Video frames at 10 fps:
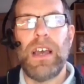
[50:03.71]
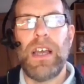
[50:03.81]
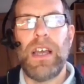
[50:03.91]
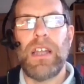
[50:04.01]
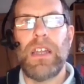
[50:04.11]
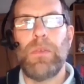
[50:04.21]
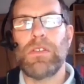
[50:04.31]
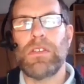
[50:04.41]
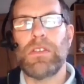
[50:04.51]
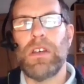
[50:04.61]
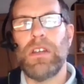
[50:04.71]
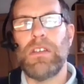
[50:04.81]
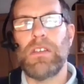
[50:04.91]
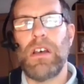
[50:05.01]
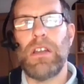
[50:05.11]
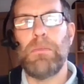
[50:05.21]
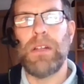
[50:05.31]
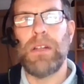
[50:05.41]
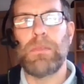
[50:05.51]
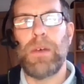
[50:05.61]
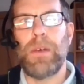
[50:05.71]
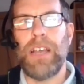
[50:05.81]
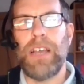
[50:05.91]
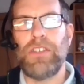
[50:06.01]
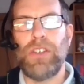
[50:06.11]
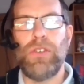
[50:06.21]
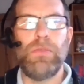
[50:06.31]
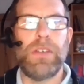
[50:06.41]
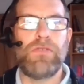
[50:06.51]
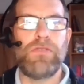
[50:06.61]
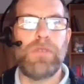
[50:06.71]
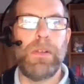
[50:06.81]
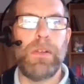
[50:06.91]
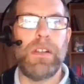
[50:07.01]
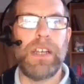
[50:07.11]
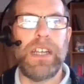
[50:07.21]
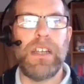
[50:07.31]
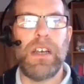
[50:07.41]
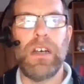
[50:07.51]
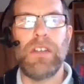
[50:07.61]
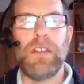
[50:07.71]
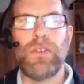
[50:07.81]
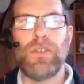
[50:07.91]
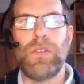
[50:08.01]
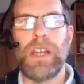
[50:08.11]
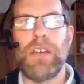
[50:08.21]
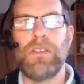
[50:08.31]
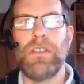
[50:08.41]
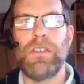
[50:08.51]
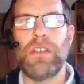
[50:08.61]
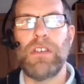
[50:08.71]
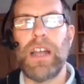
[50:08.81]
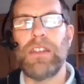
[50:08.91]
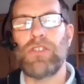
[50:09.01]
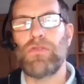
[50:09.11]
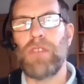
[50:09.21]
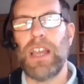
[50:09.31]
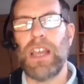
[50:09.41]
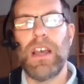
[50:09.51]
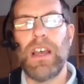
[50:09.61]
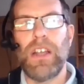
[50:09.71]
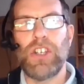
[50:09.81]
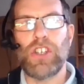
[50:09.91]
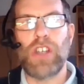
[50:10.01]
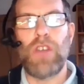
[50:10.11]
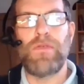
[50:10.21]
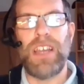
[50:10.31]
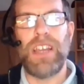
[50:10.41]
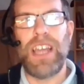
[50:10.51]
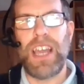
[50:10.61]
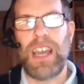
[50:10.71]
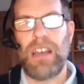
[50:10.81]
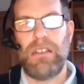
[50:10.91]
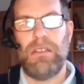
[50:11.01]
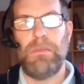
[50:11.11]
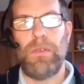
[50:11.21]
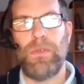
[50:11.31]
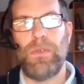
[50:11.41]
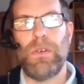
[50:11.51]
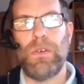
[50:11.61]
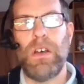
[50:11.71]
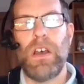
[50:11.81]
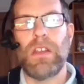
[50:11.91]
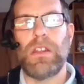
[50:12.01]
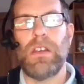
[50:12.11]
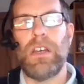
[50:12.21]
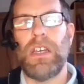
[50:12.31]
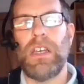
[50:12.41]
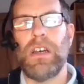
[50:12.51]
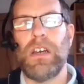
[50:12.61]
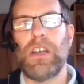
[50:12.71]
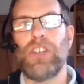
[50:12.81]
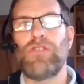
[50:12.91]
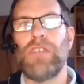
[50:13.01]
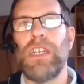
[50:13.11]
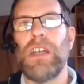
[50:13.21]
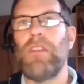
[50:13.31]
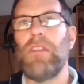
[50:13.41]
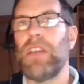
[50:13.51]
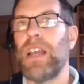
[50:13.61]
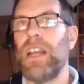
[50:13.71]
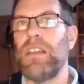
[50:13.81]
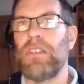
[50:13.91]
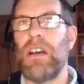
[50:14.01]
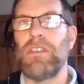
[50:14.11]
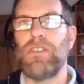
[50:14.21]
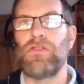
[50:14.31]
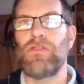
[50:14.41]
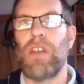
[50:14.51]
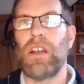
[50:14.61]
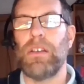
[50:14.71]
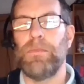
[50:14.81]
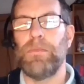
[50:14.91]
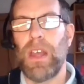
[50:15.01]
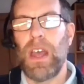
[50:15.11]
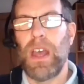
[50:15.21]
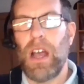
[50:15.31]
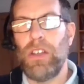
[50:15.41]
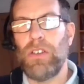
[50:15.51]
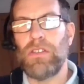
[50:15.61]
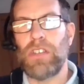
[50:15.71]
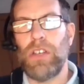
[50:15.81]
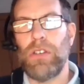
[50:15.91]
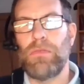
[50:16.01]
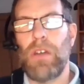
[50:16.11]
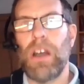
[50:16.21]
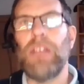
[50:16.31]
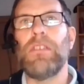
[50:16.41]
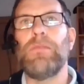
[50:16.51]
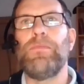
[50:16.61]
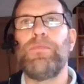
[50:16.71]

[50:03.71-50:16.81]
and it was designed and built by Escu Dumez Ripple in 2003, just over a year before the Katrina hurricane disaster struck. And you can see on the right